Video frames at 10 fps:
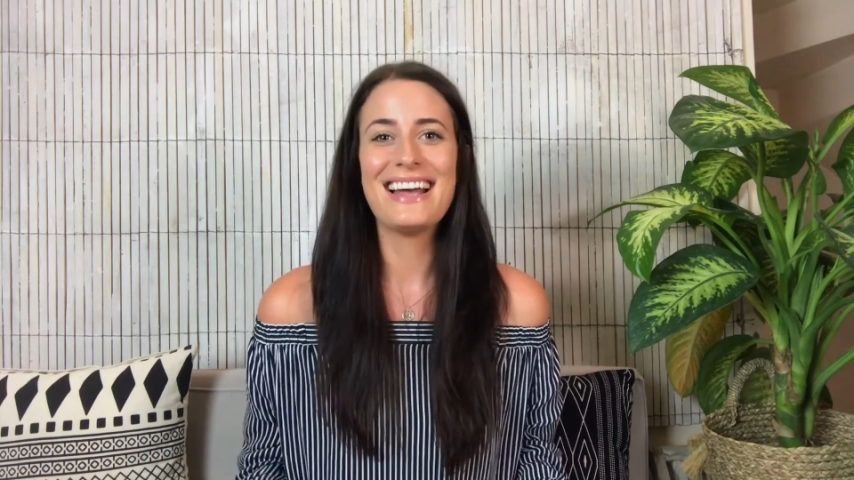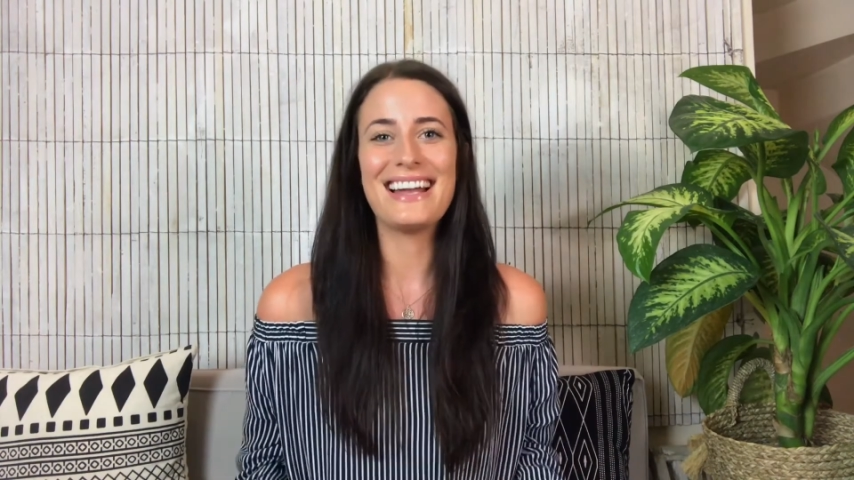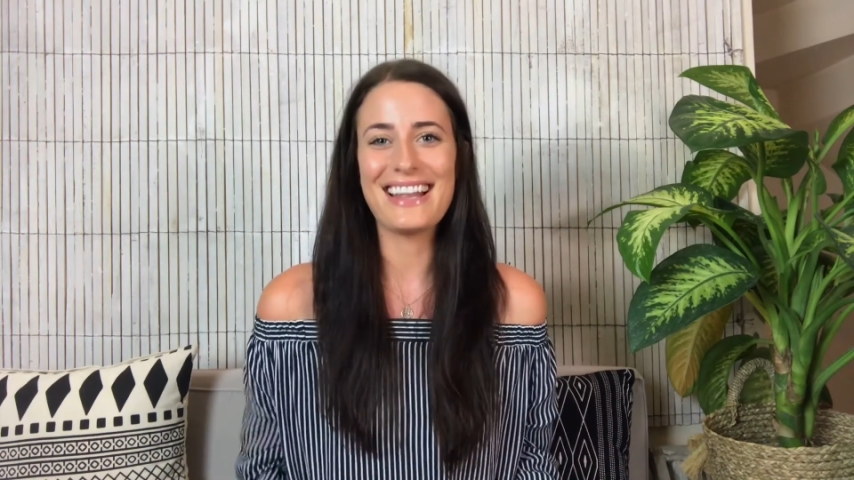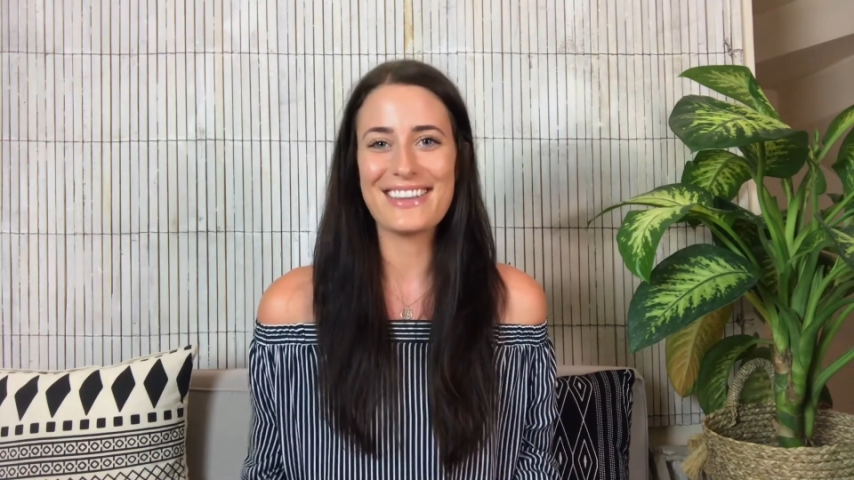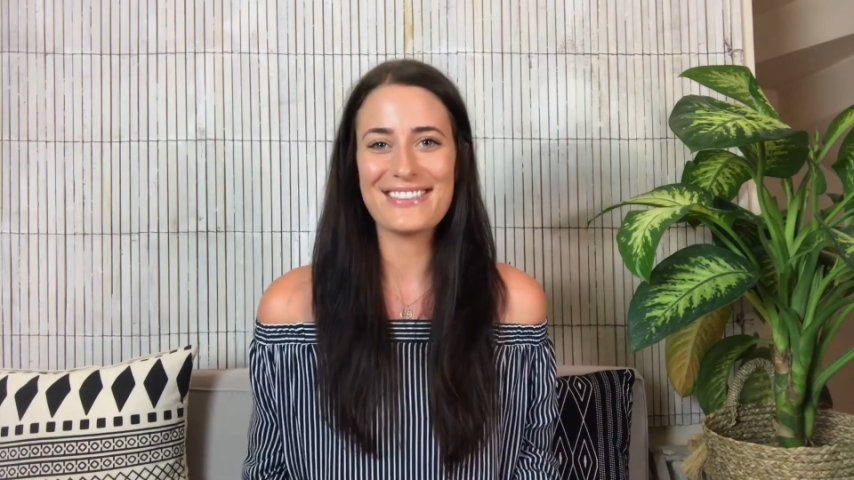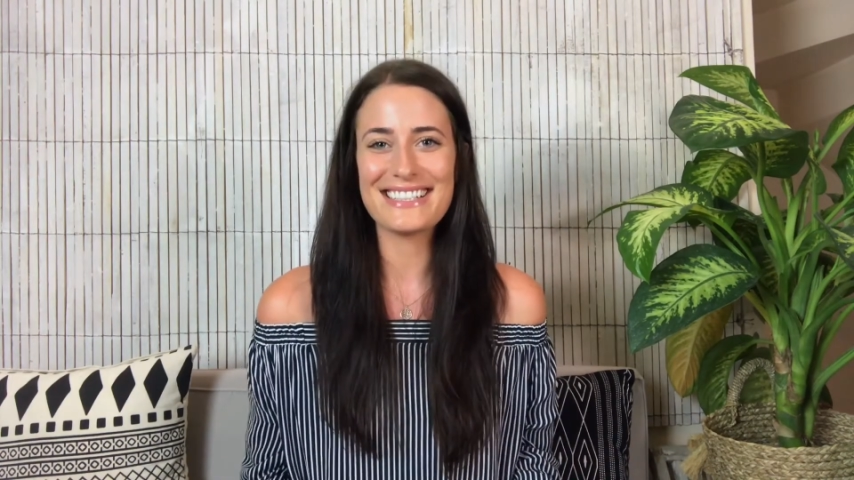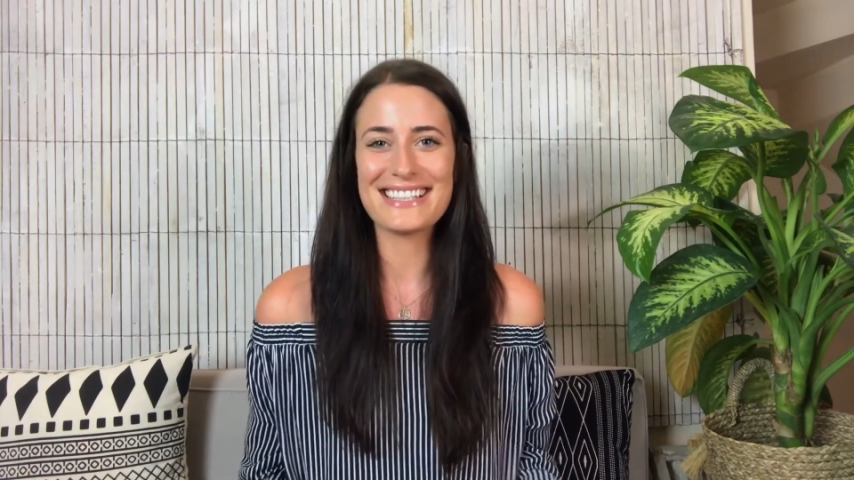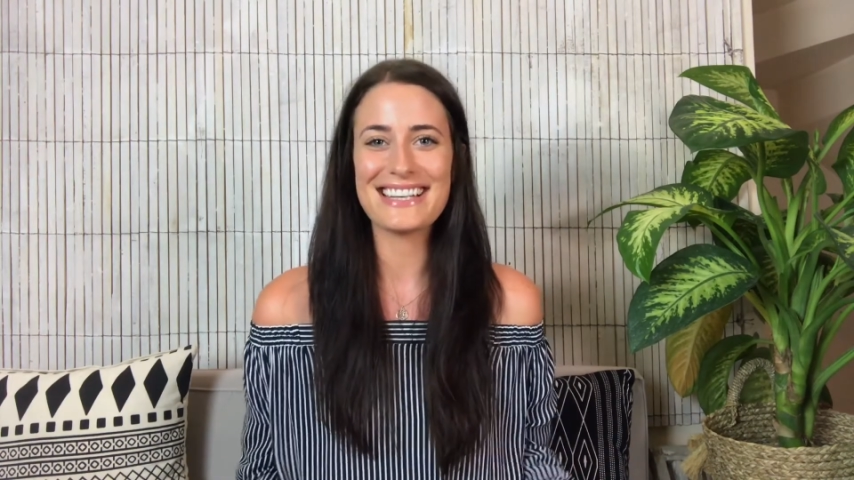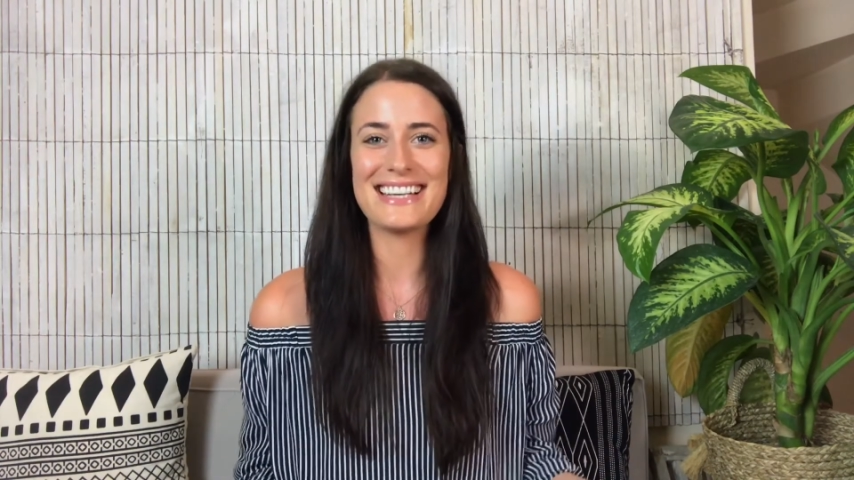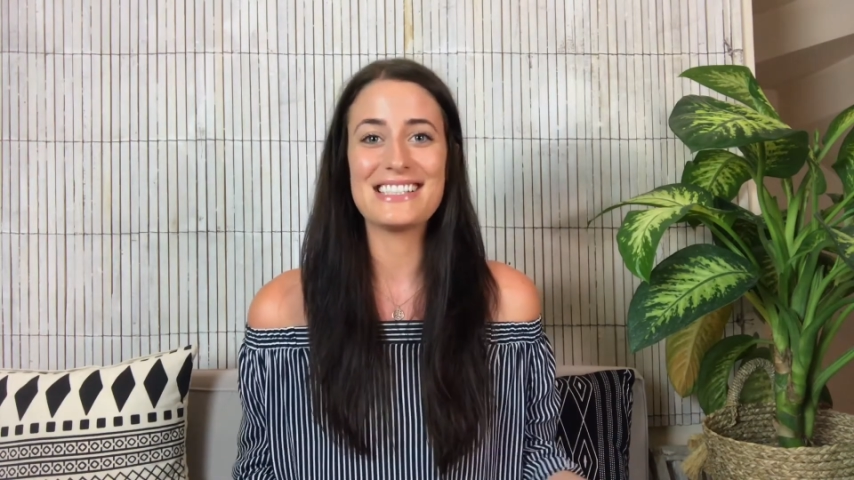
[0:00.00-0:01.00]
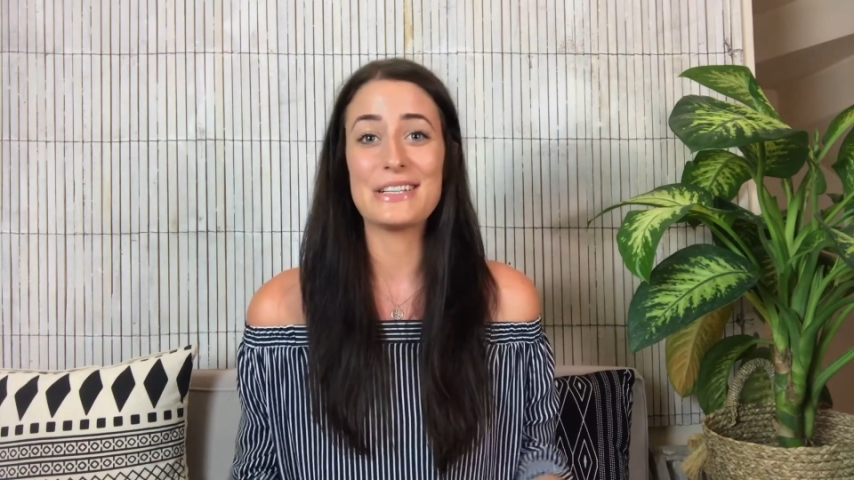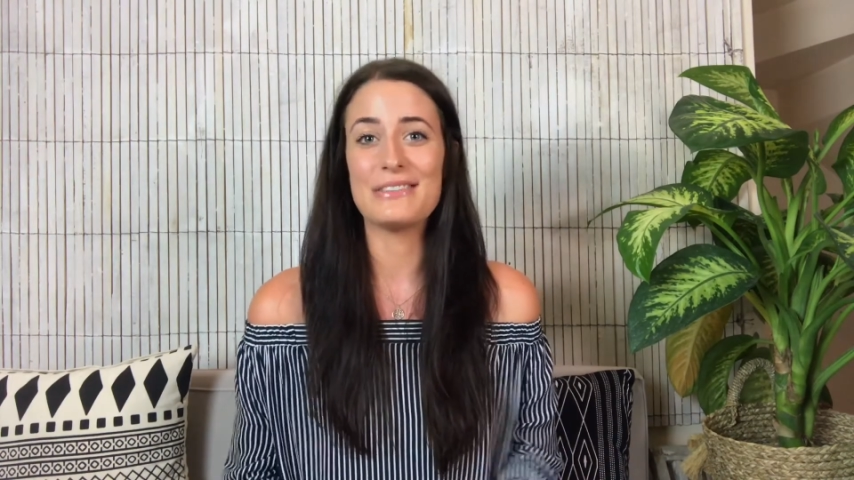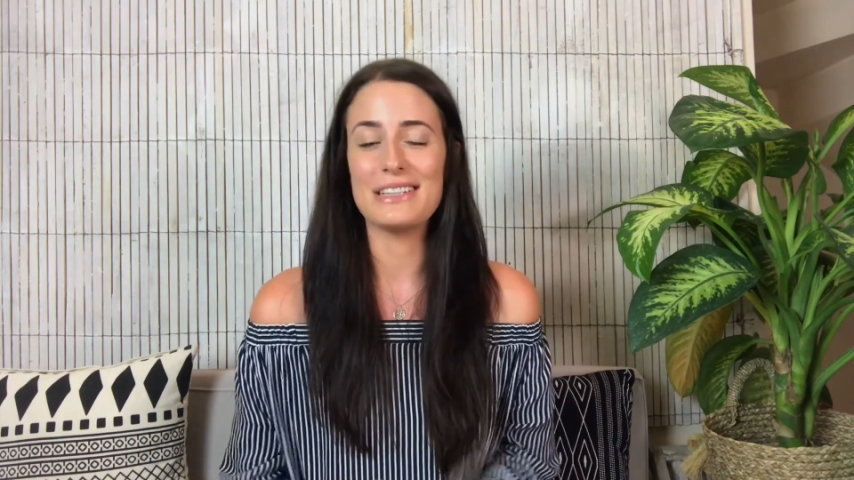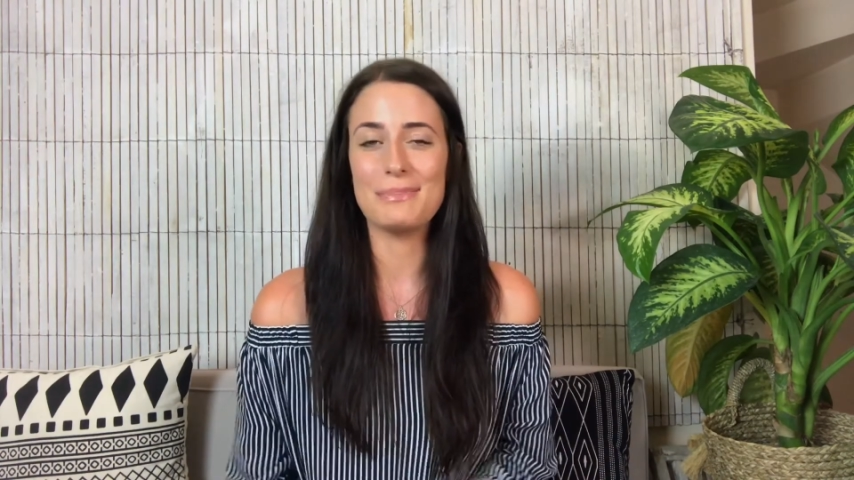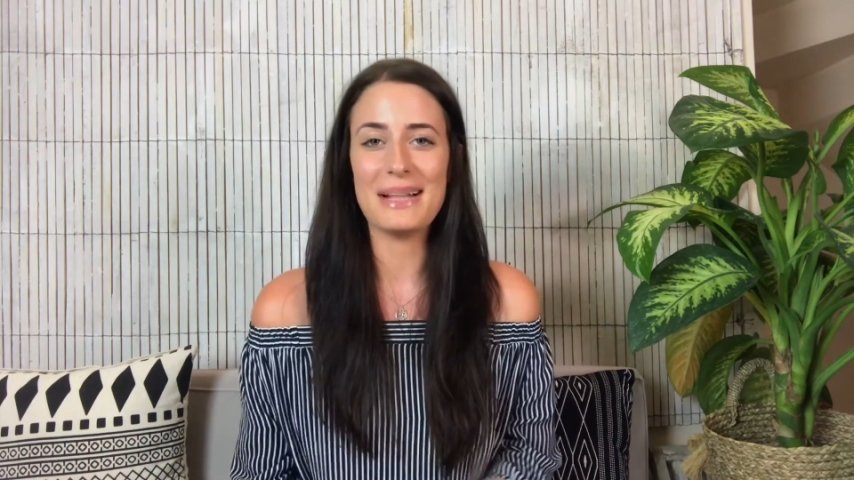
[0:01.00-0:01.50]
Another reason is your
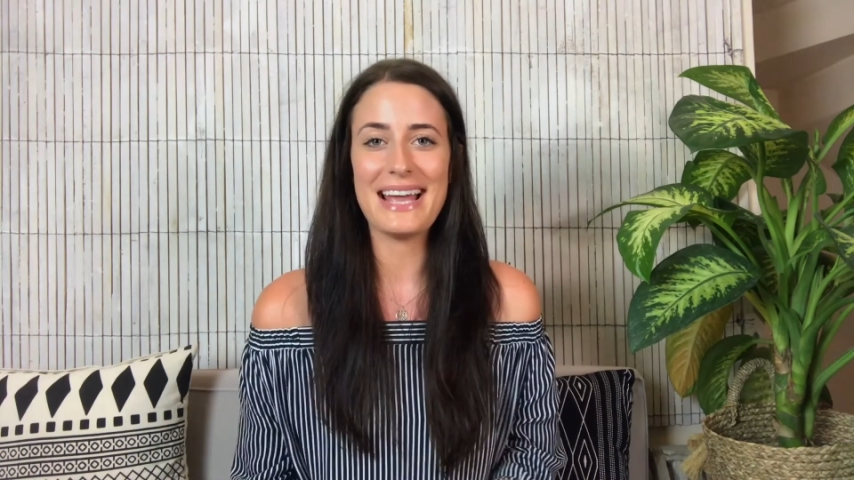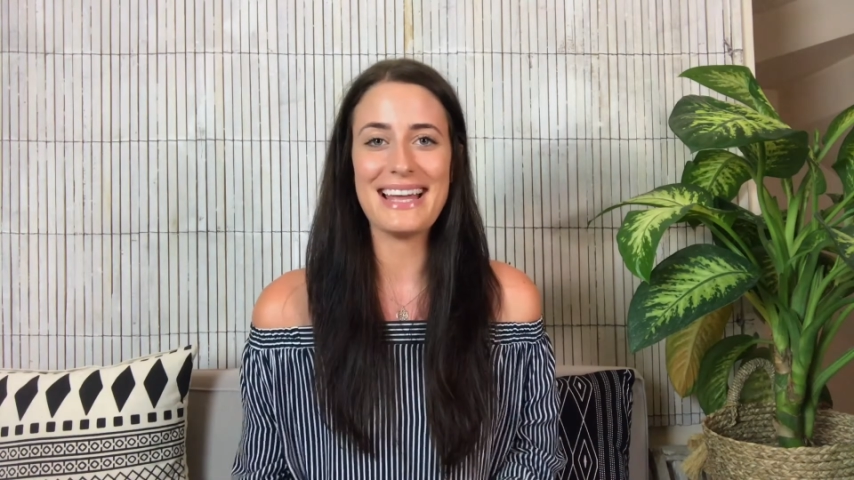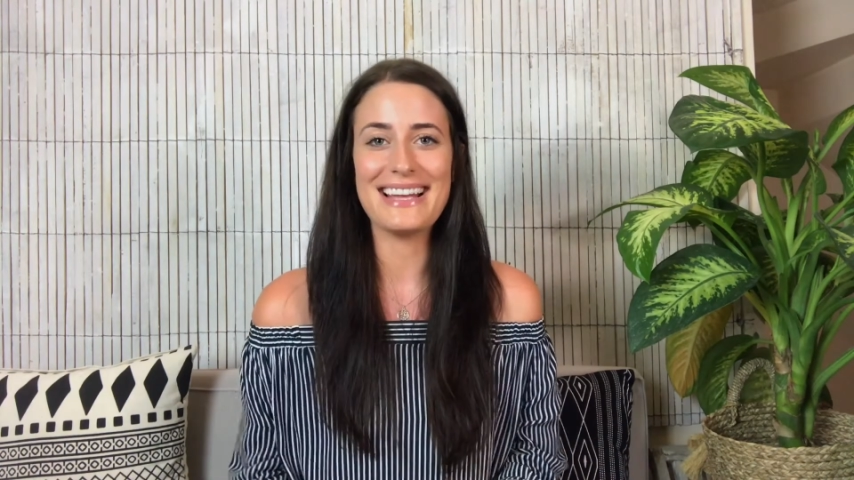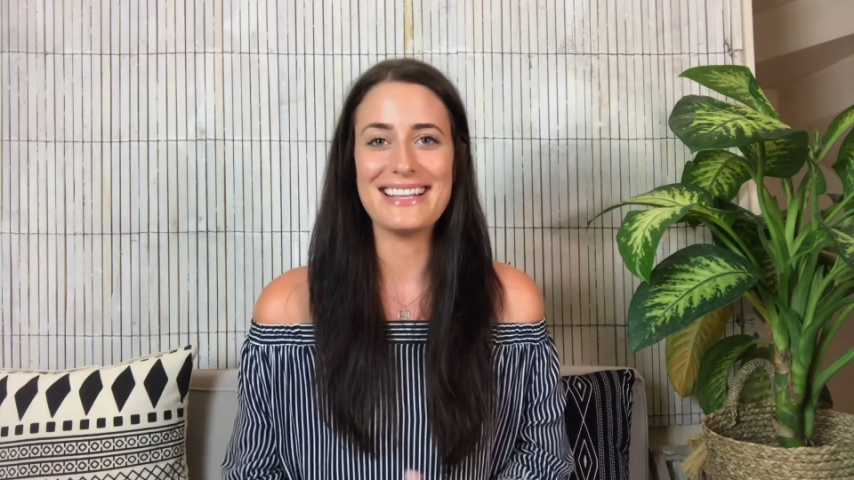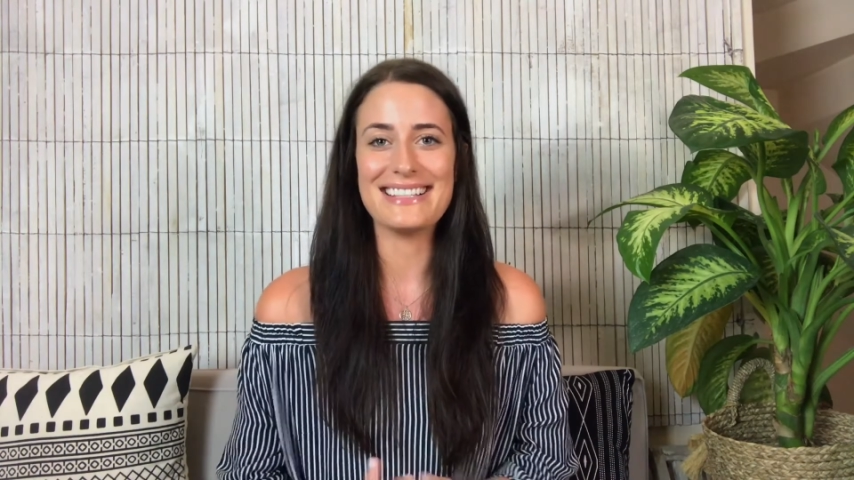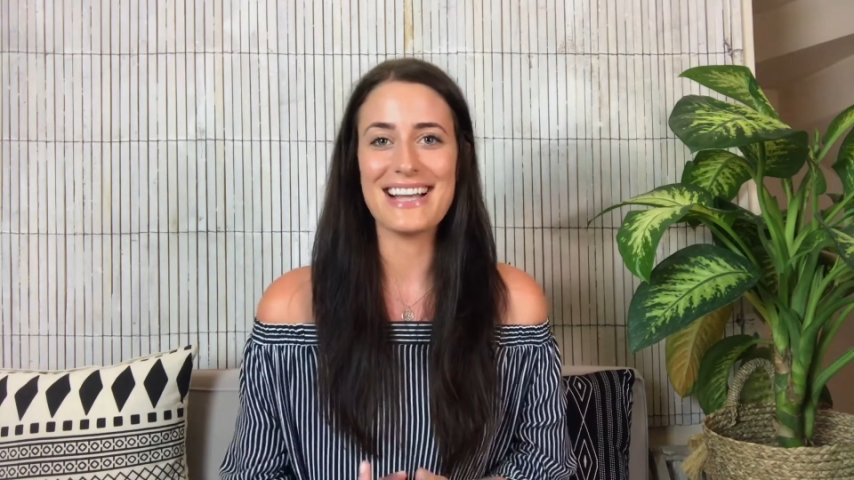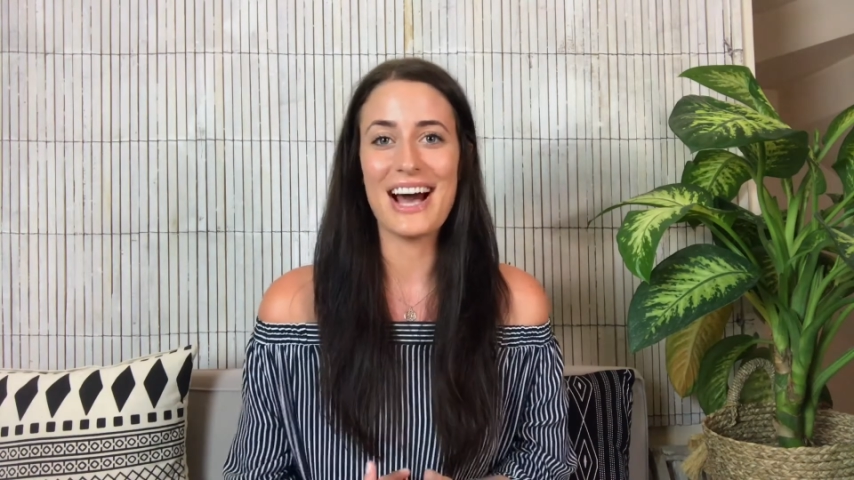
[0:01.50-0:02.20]
replay is